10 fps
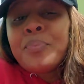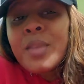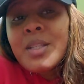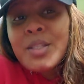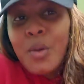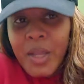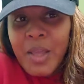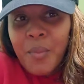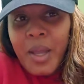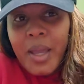So
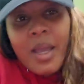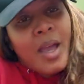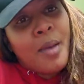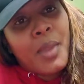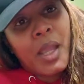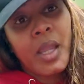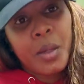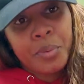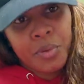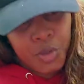anyway, I'm not
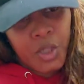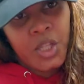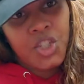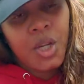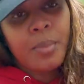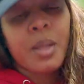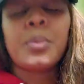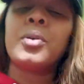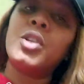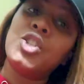here to preach. I'm not
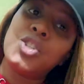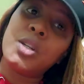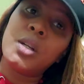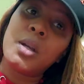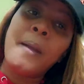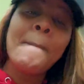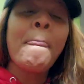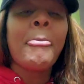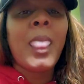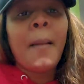a preacher.
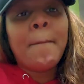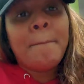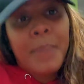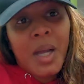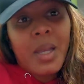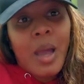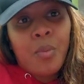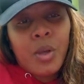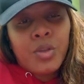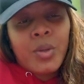But I
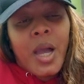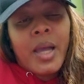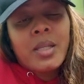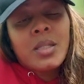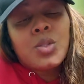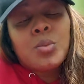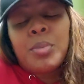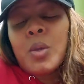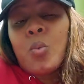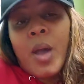want you guys to
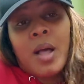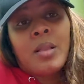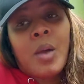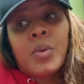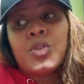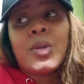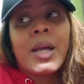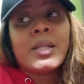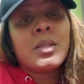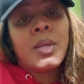be well. I want you
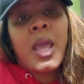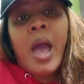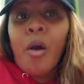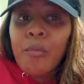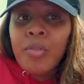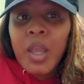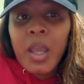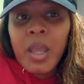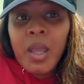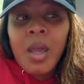guys to be
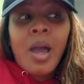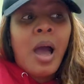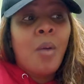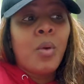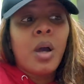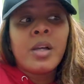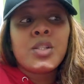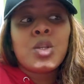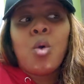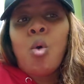healthy. I want
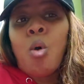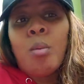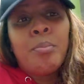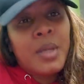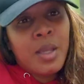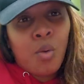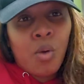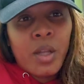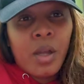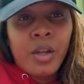us to all be
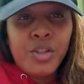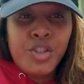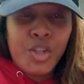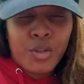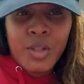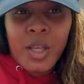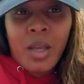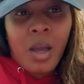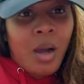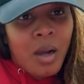on a
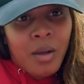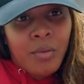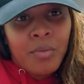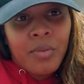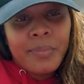journey of,